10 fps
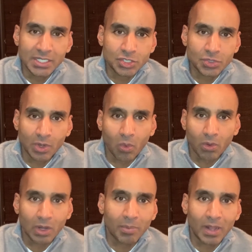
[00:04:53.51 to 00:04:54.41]
into an
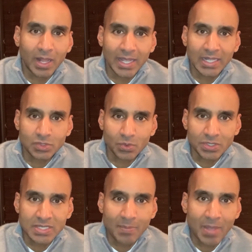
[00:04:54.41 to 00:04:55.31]
oral appliance or a
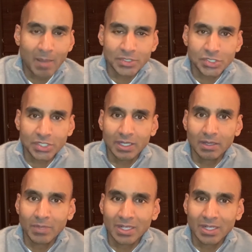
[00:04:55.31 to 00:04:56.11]
Cpap machine